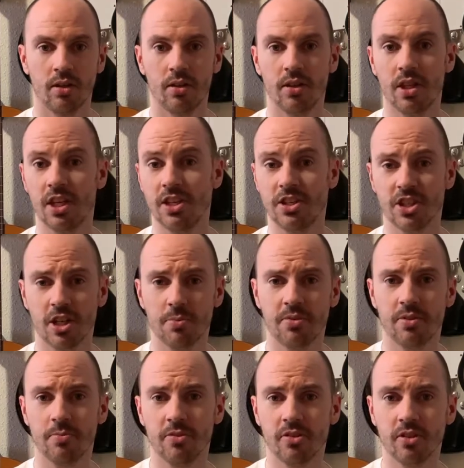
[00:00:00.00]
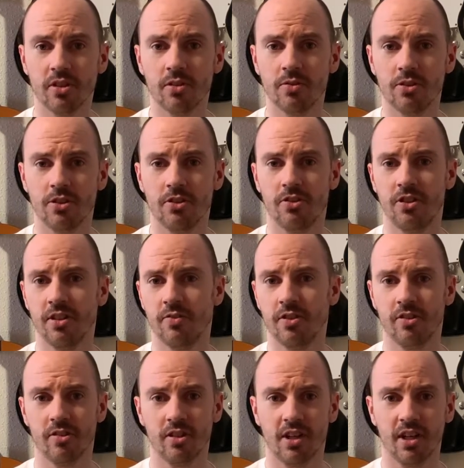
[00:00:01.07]
The shapes themselves just differ
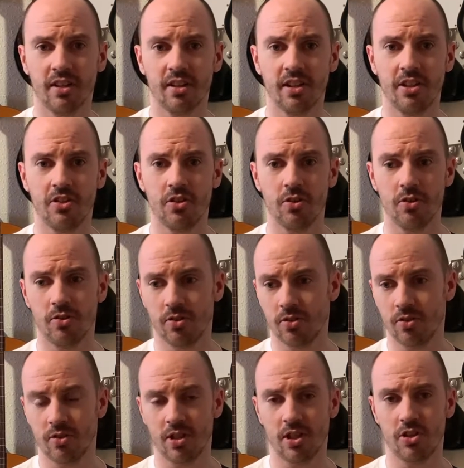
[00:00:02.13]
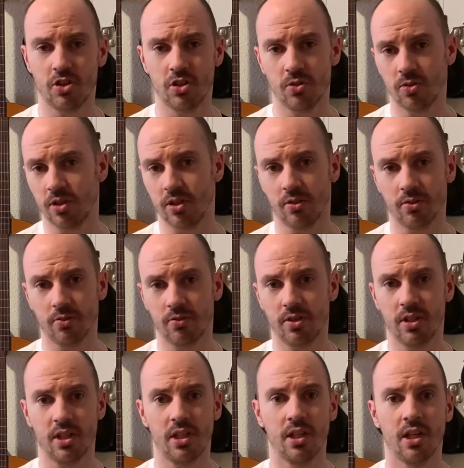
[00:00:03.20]
slightly due to the tuning of
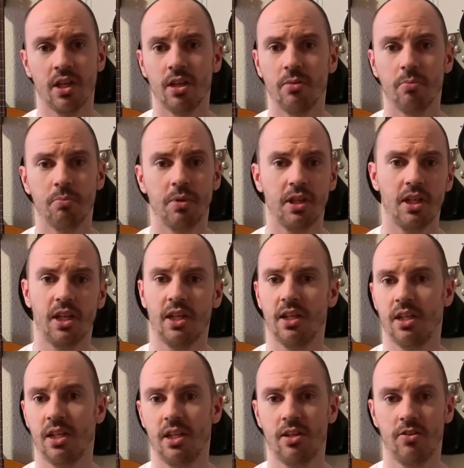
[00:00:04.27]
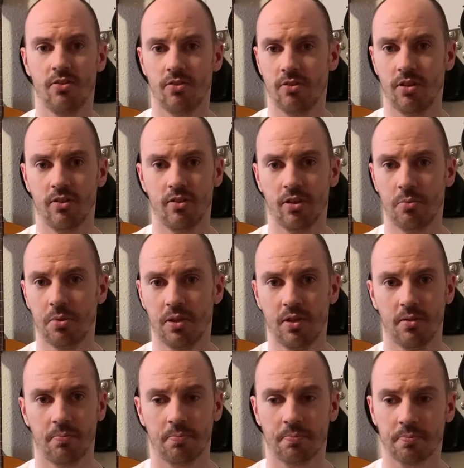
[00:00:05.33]
the B and E strings up here.
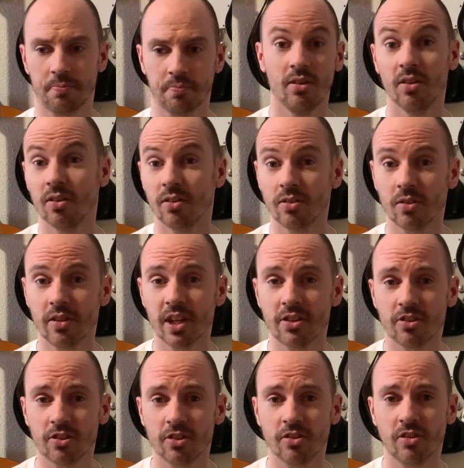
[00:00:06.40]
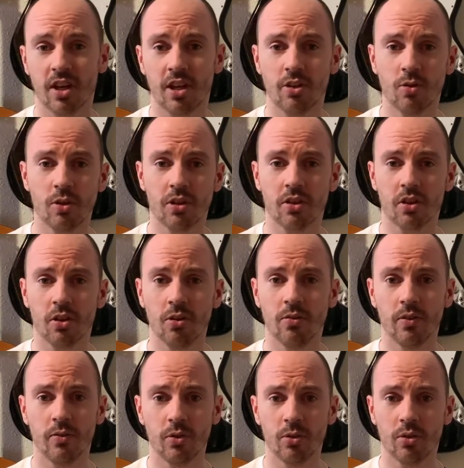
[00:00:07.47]
So that's just a quick
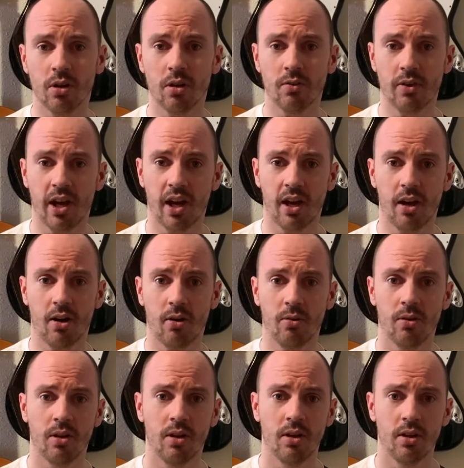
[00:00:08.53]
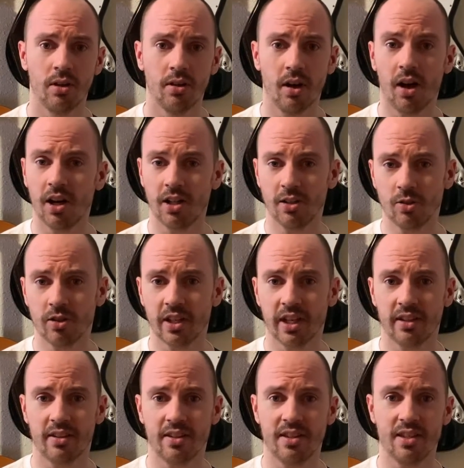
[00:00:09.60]
overview of how I look at
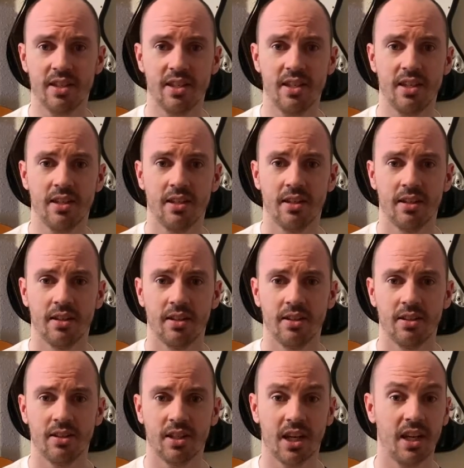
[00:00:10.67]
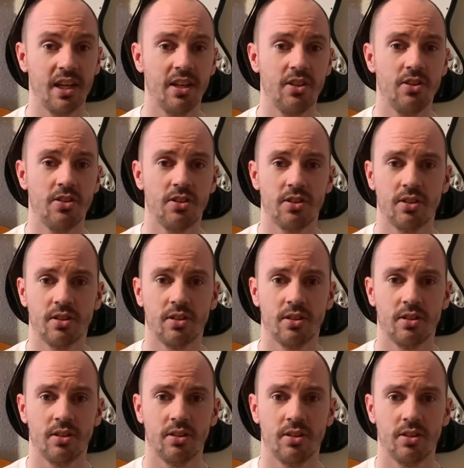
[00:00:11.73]
the caged
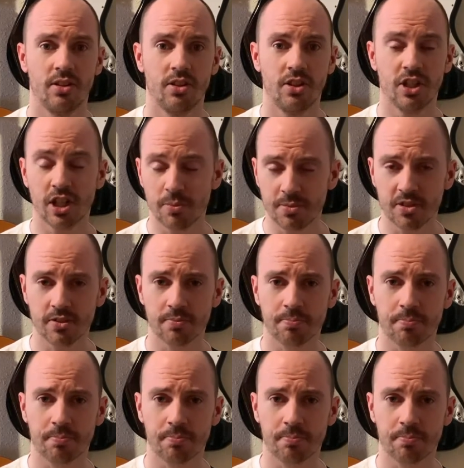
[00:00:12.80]
shapes.